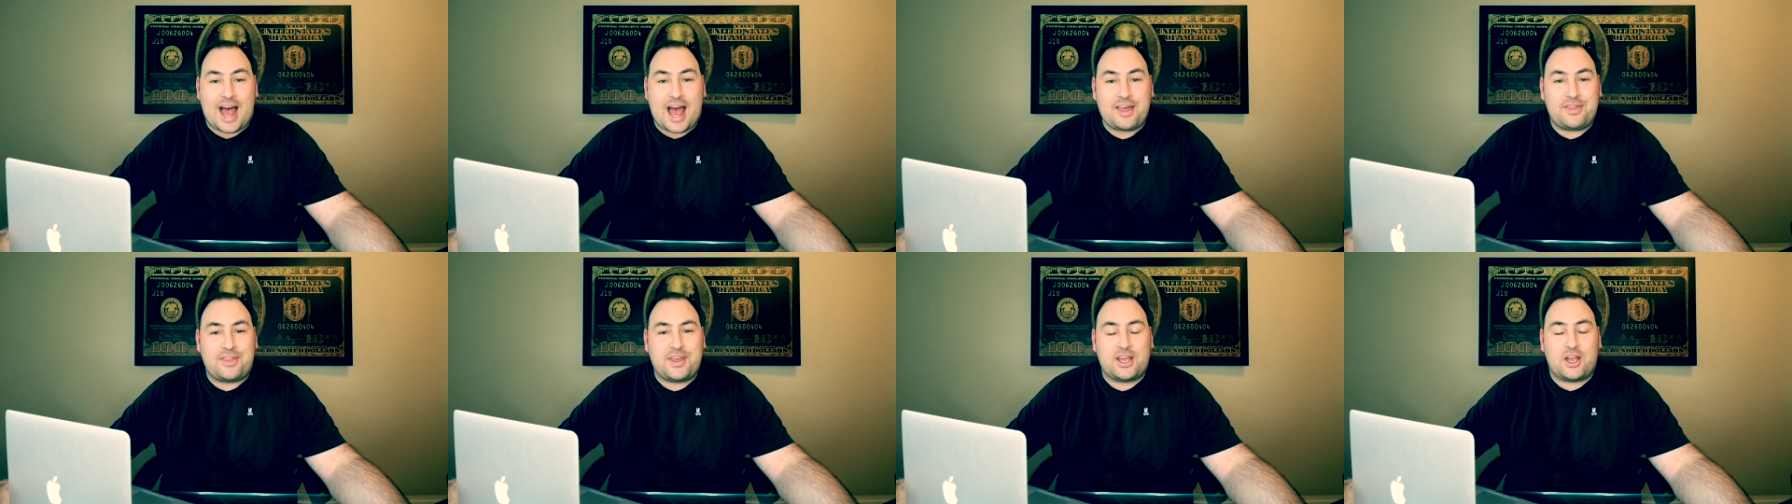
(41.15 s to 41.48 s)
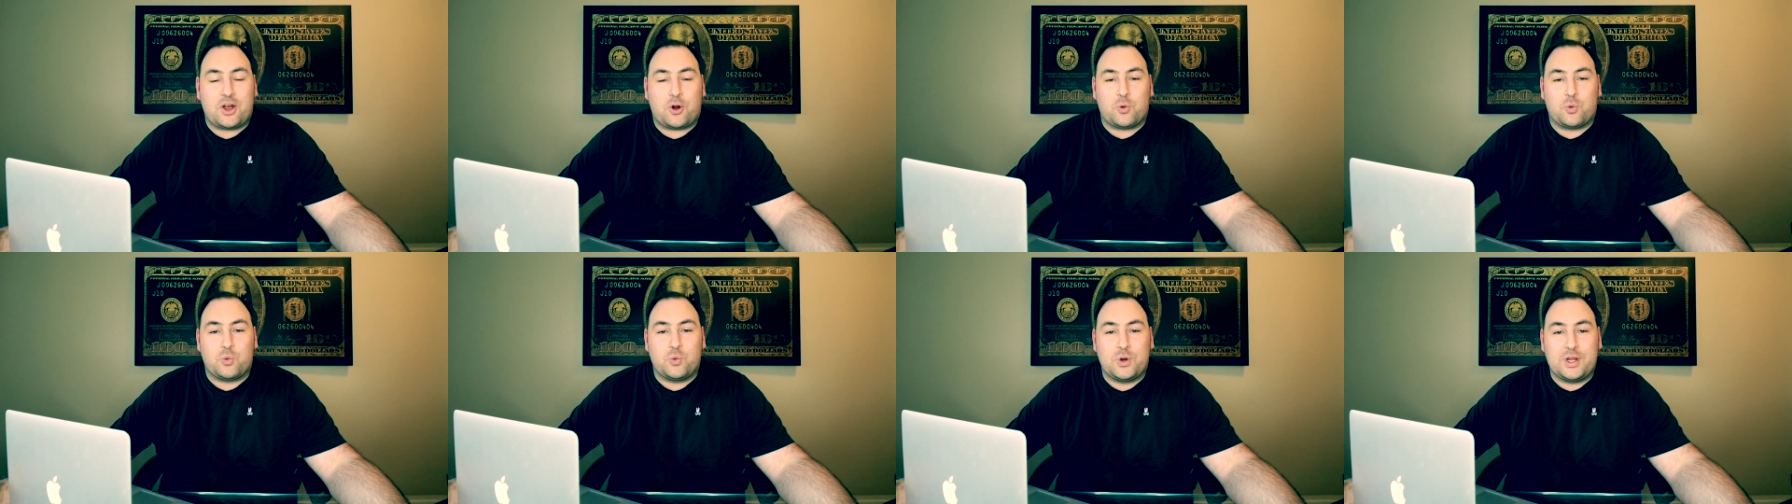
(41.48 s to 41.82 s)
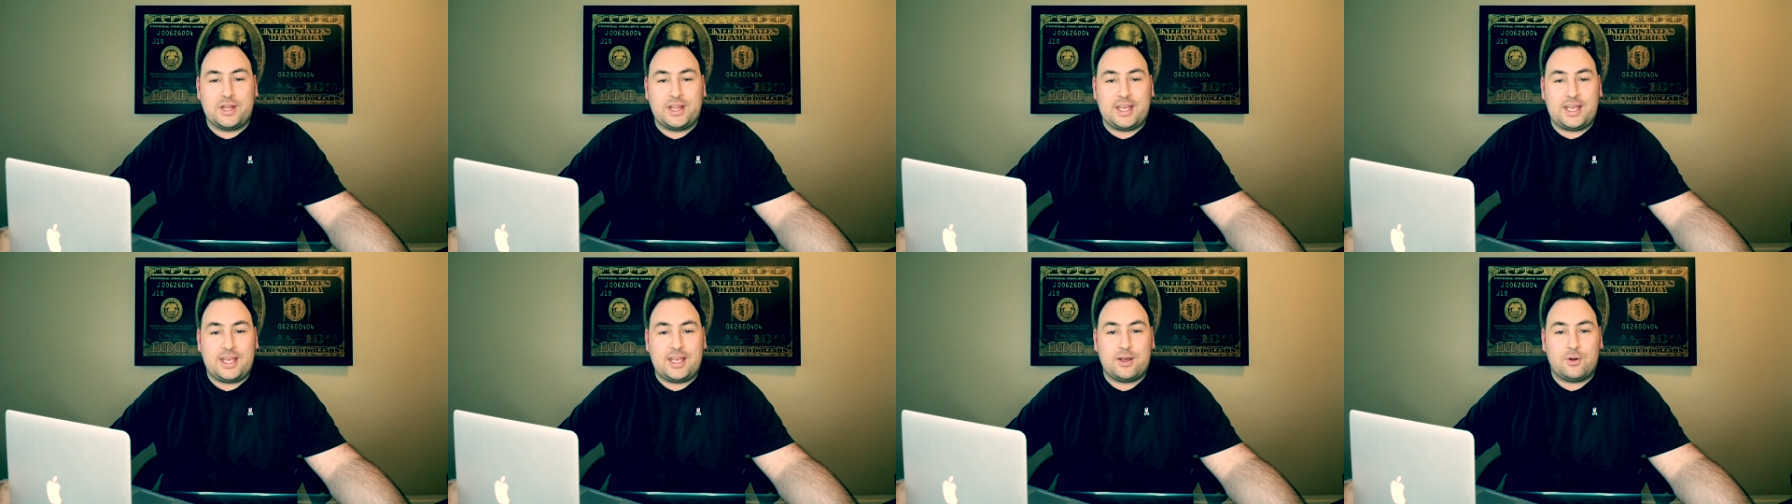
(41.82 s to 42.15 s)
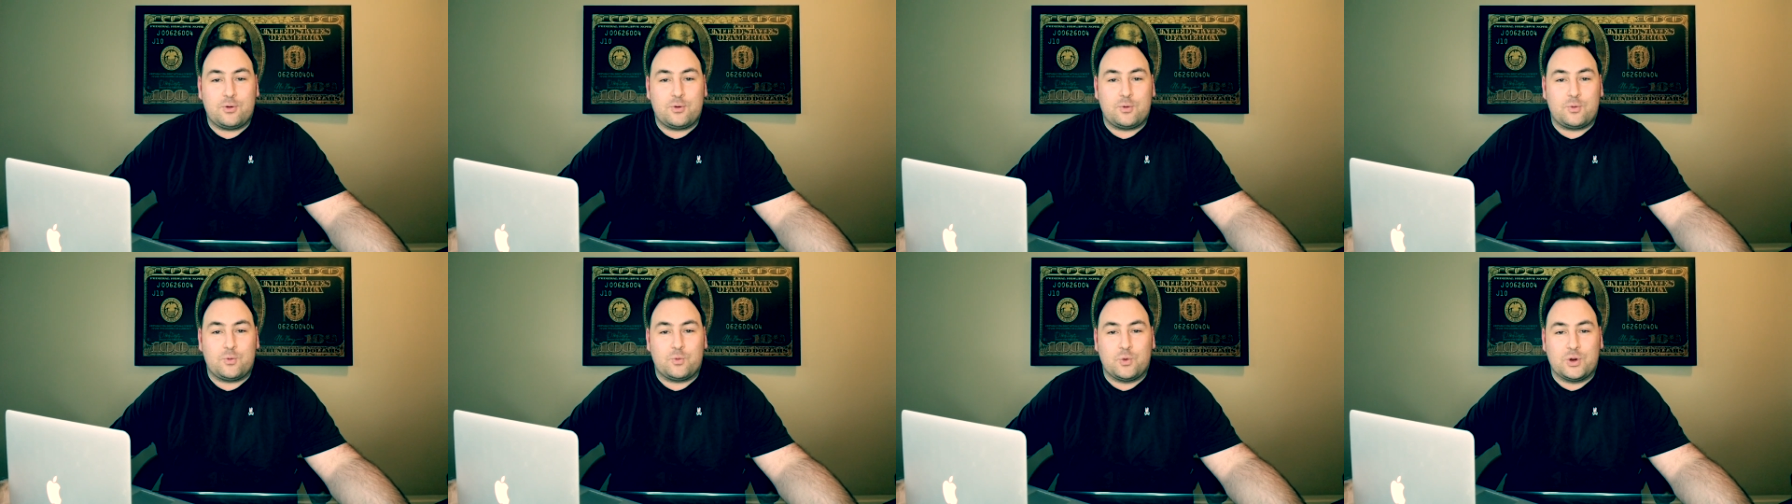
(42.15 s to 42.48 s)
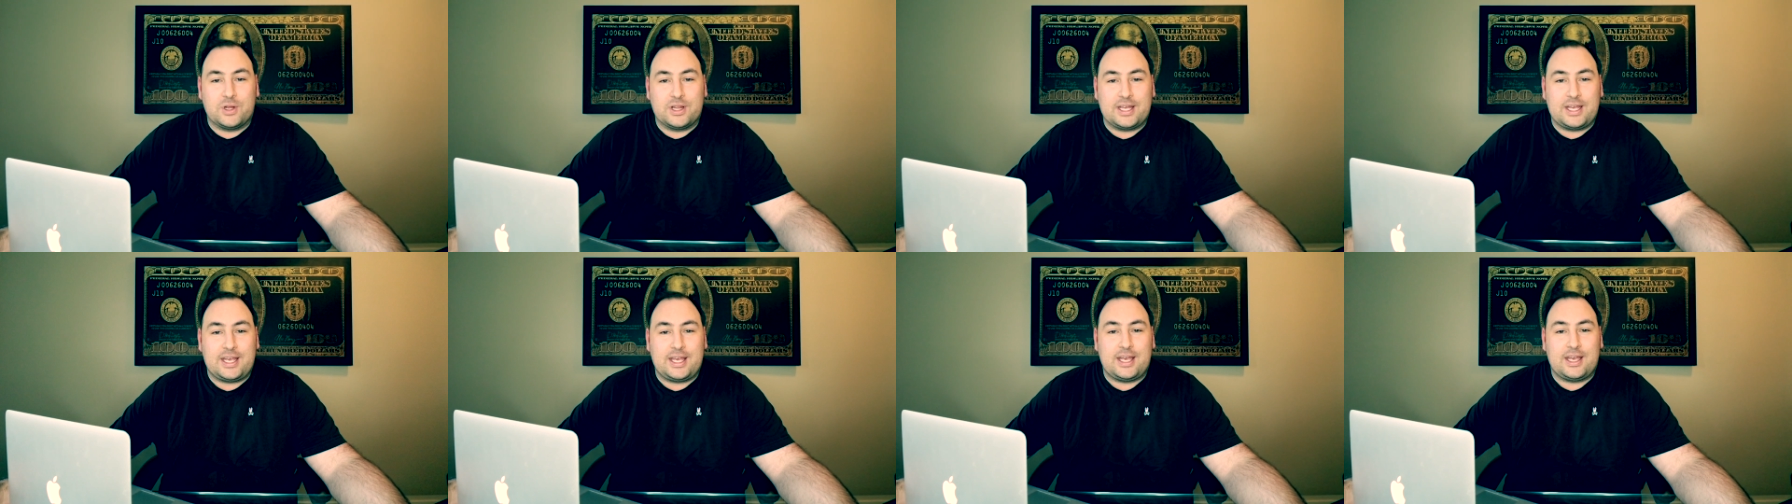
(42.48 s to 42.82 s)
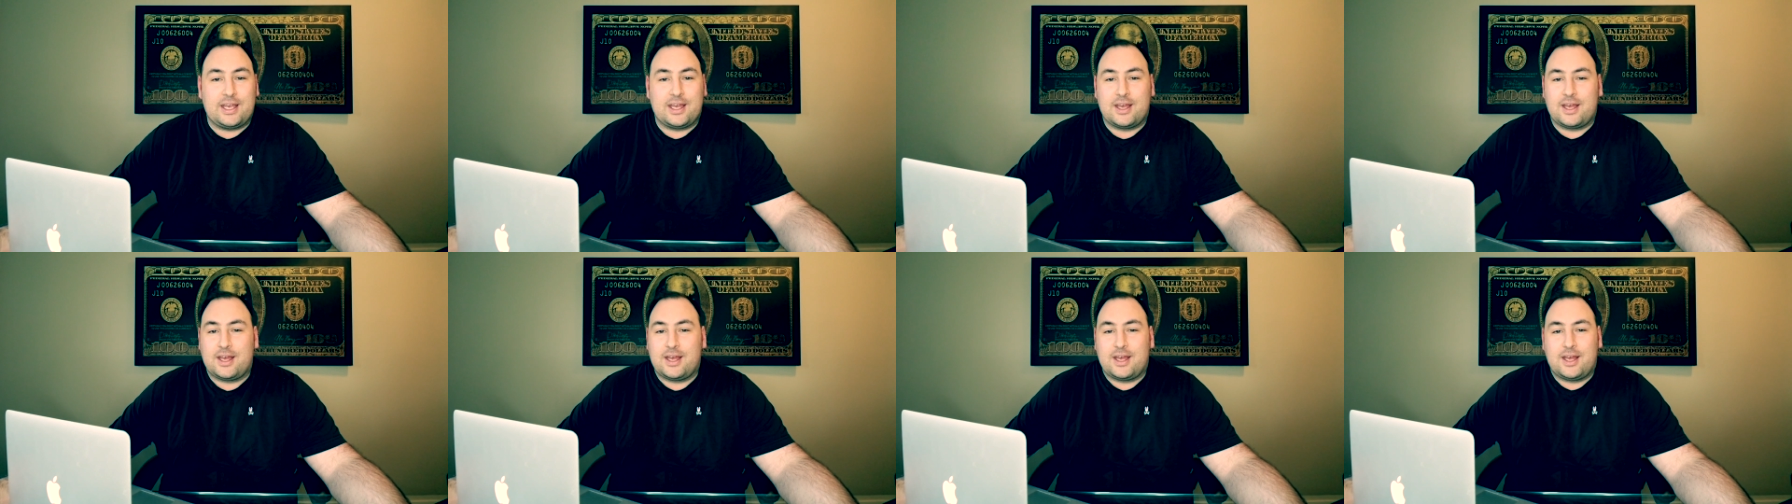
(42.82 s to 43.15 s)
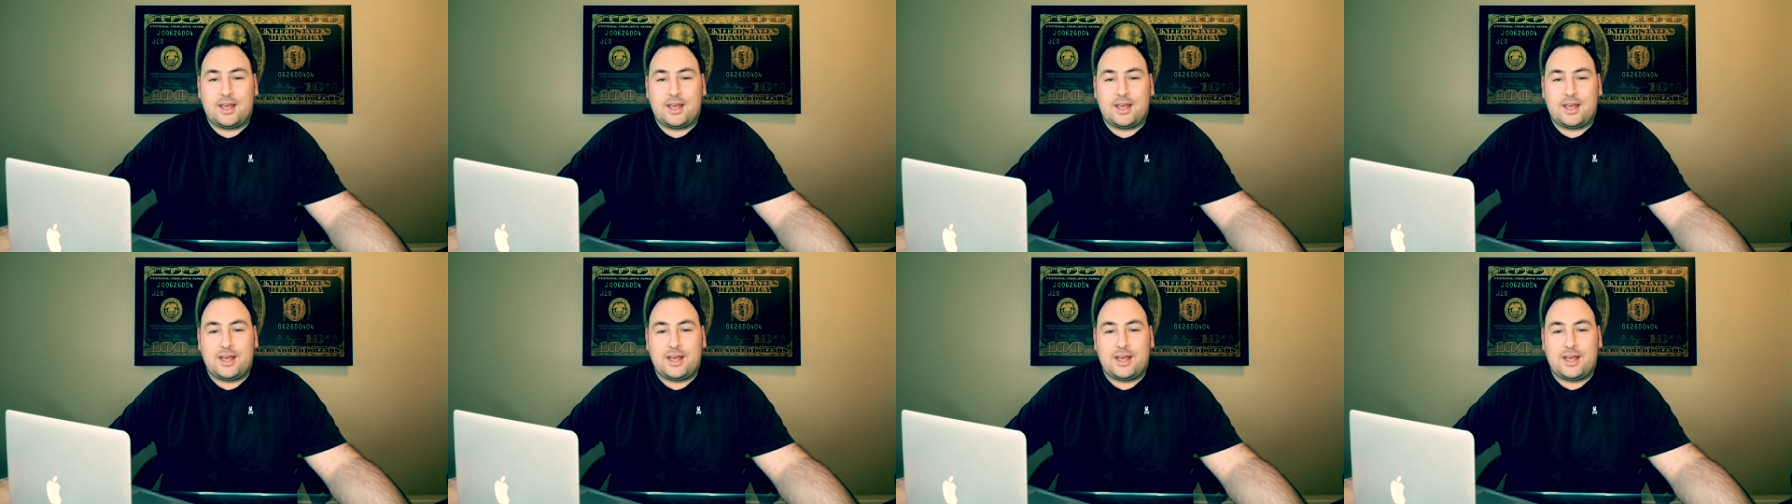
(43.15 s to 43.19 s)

I think are really, really